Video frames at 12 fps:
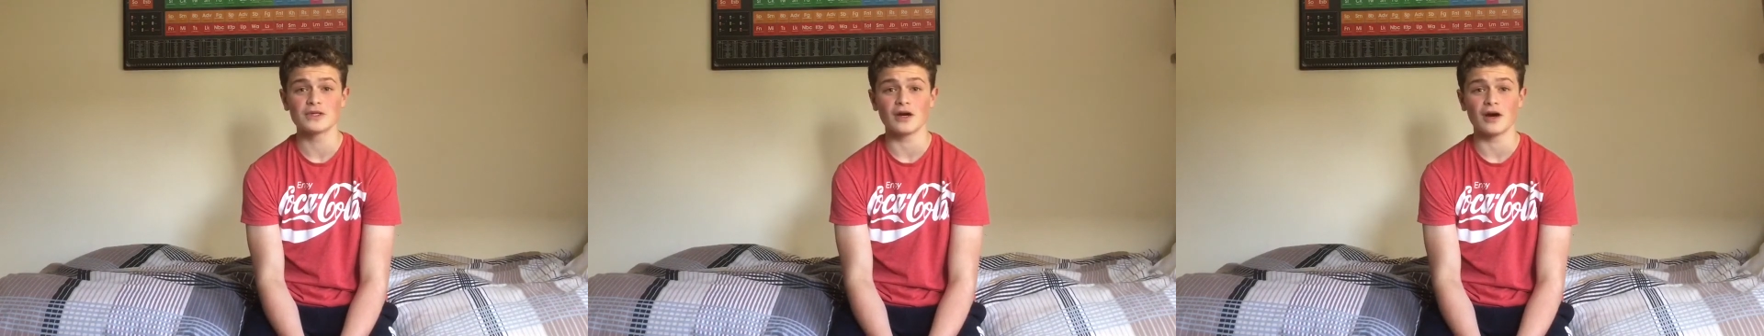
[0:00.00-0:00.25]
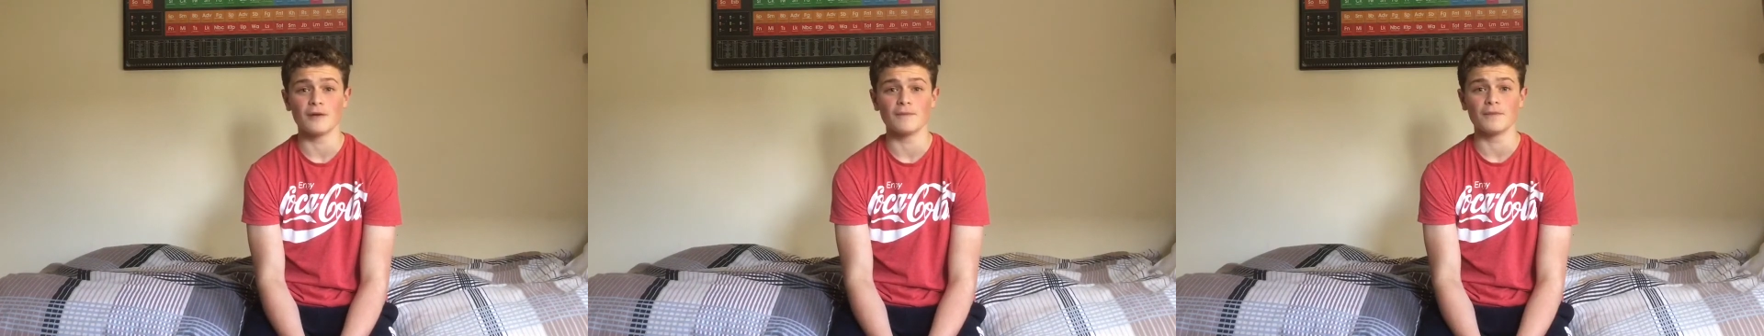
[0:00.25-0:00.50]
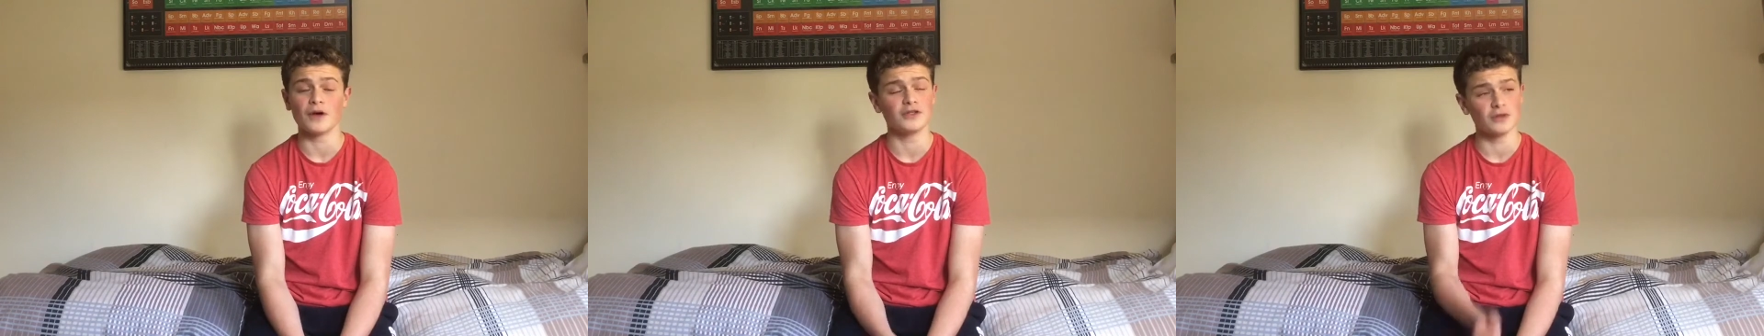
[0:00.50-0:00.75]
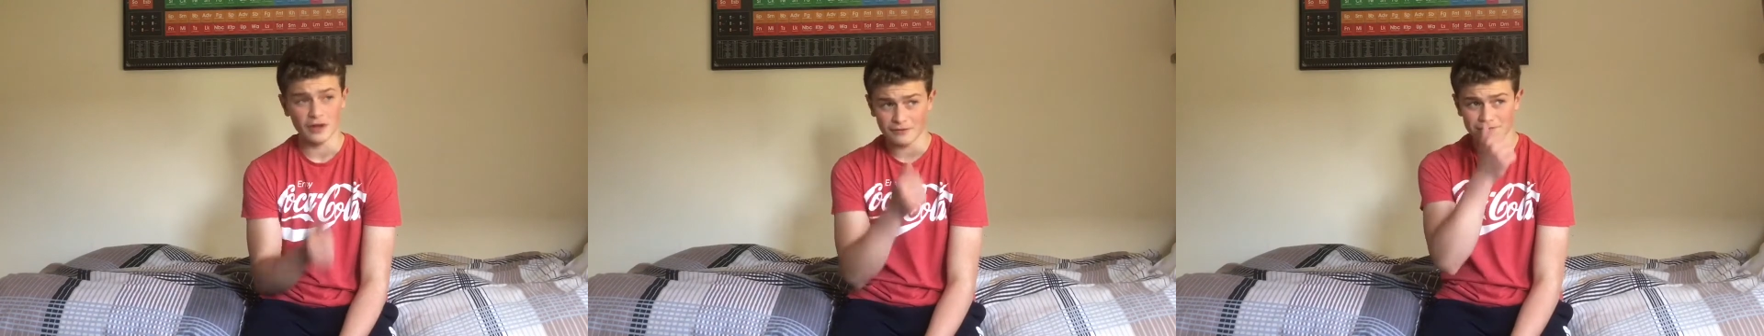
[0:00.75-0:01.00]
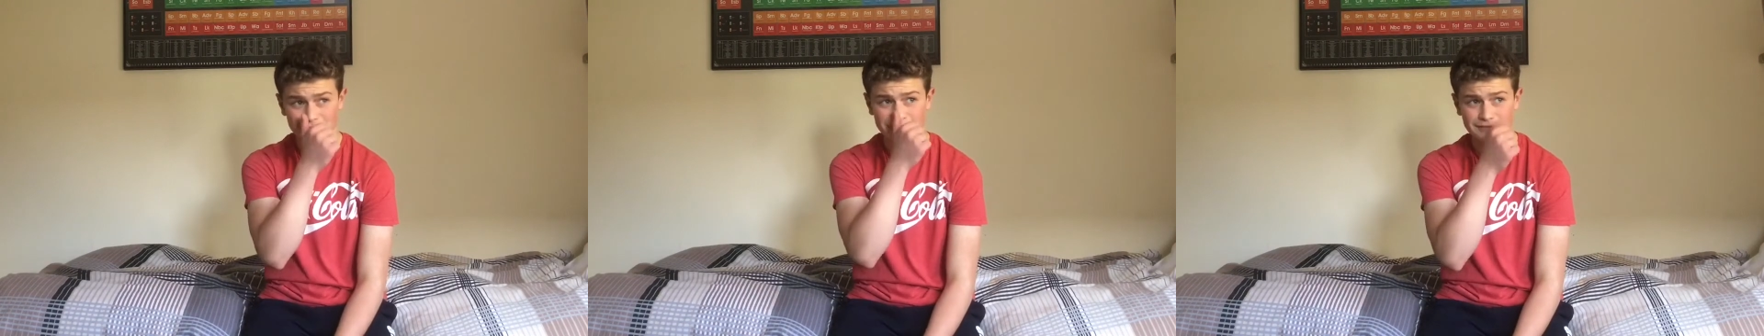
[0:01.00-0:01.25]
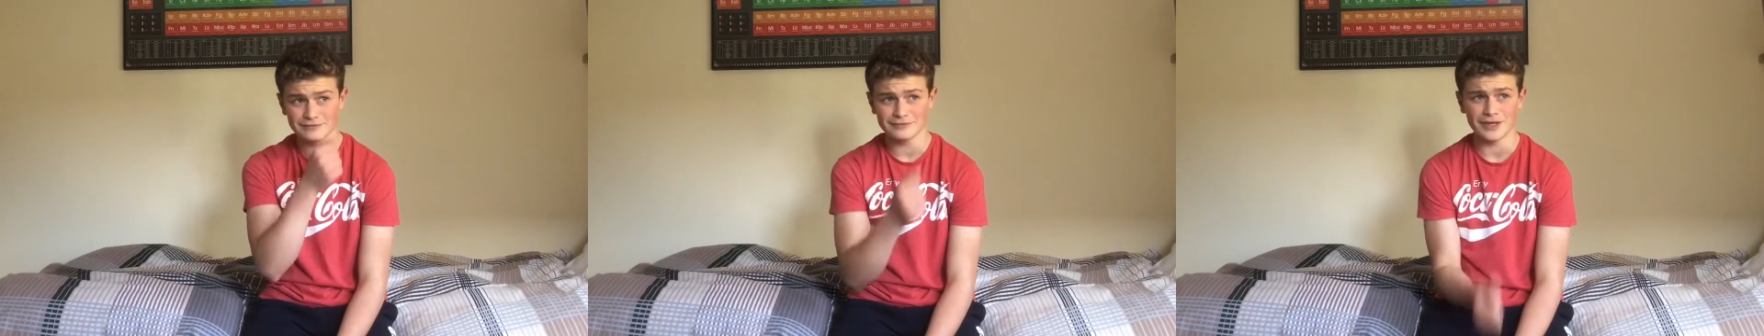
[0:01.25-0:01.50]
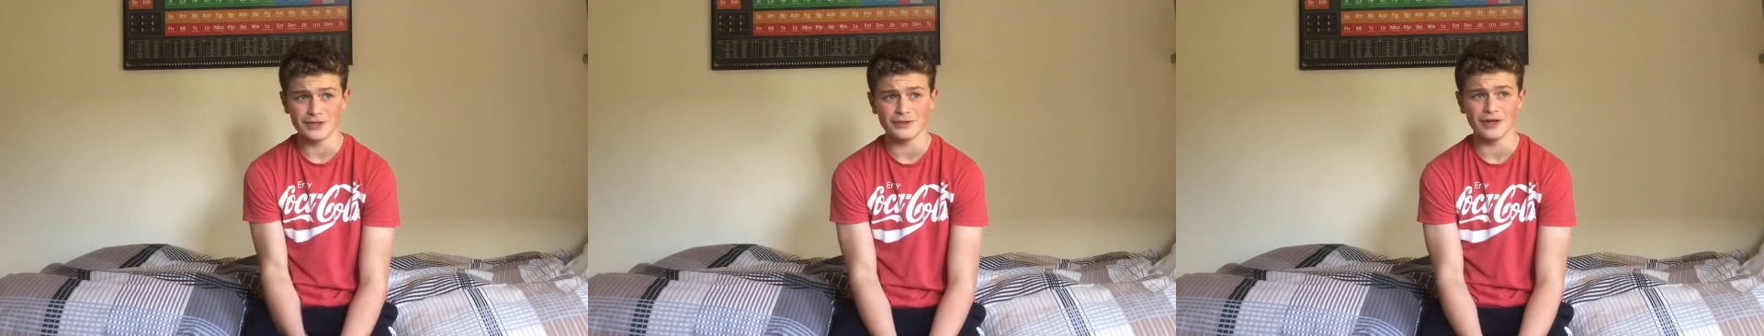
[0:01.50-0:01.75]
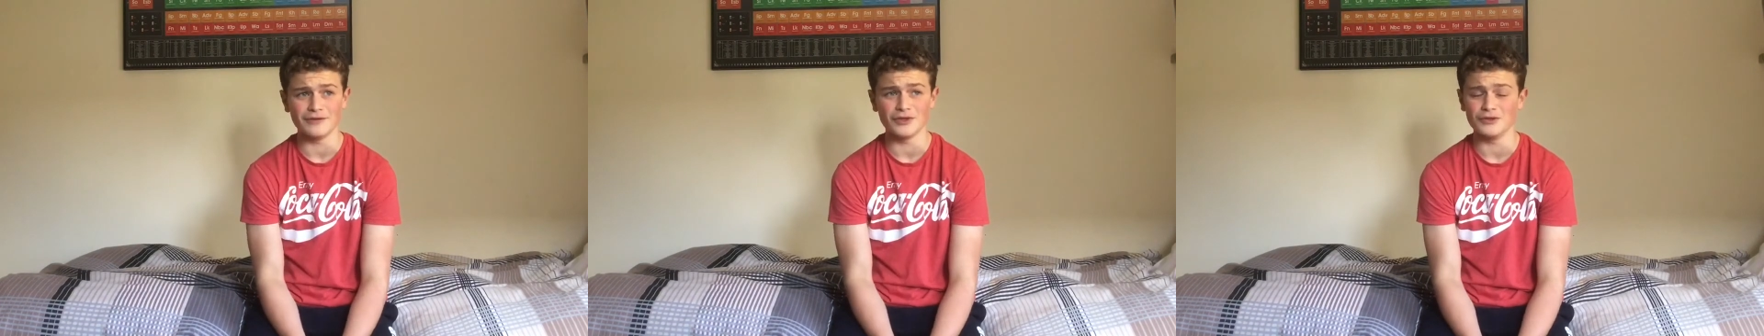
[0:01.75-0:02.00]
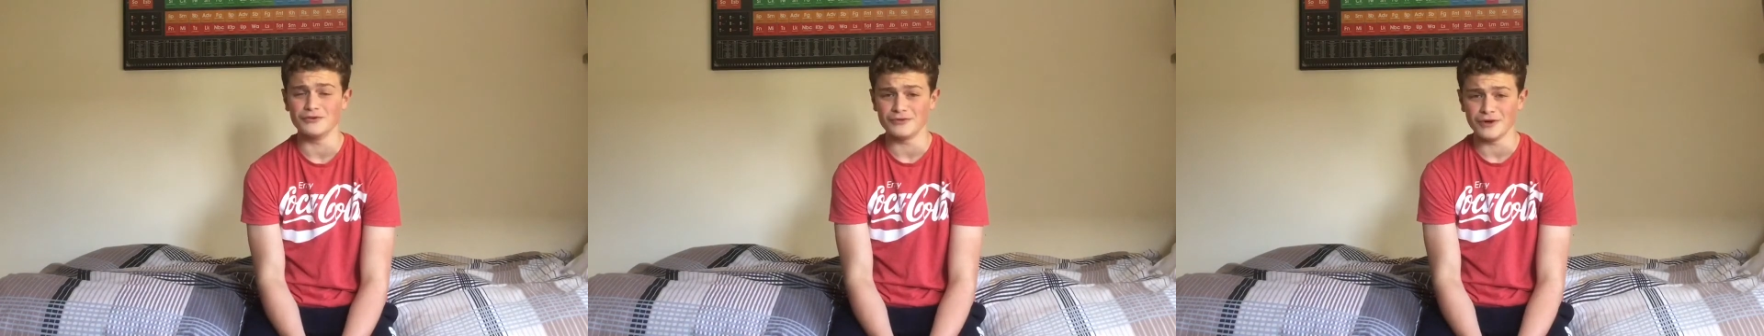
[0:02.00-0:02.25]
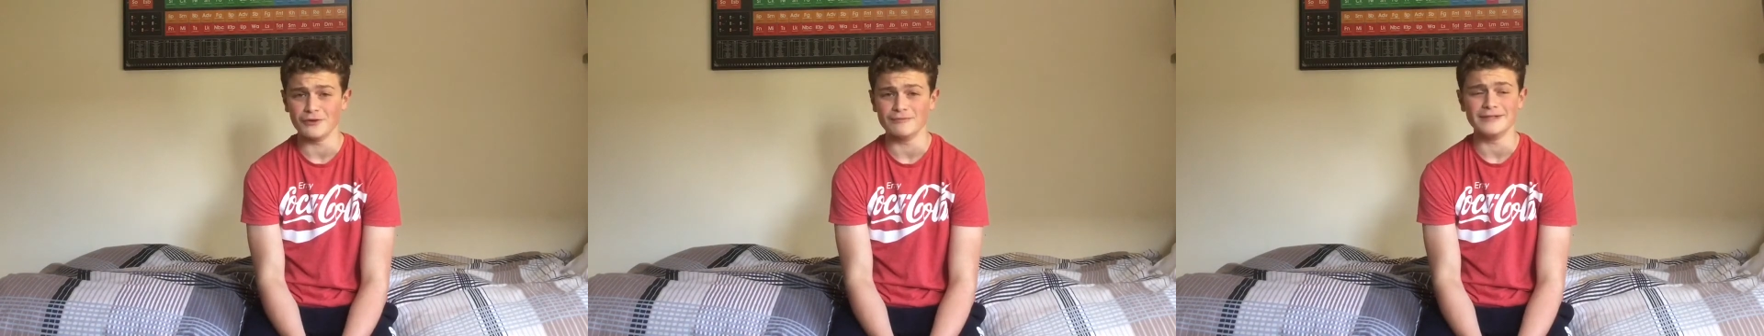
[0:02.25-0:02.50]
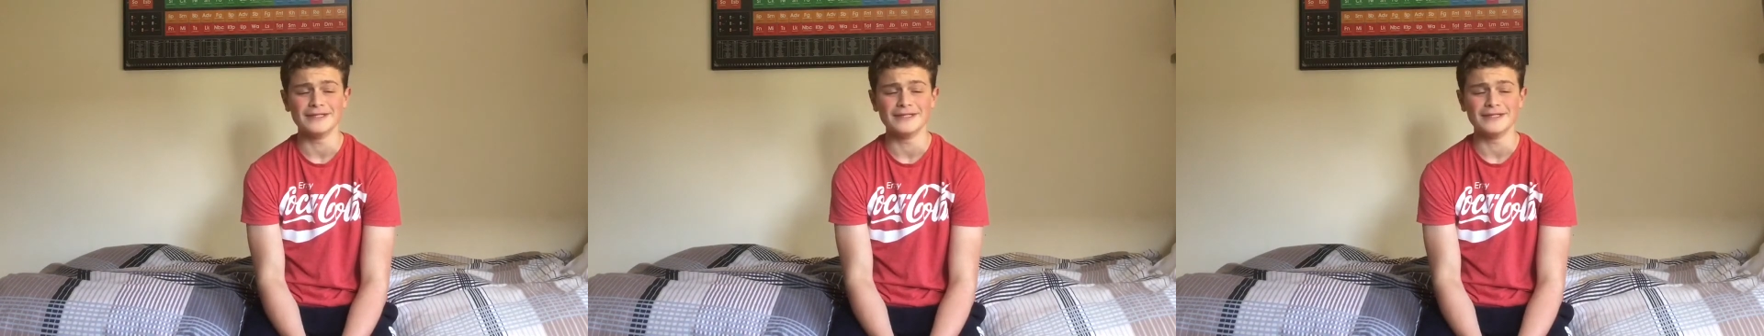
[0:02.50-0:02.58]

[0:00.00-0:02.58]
I do love a good film.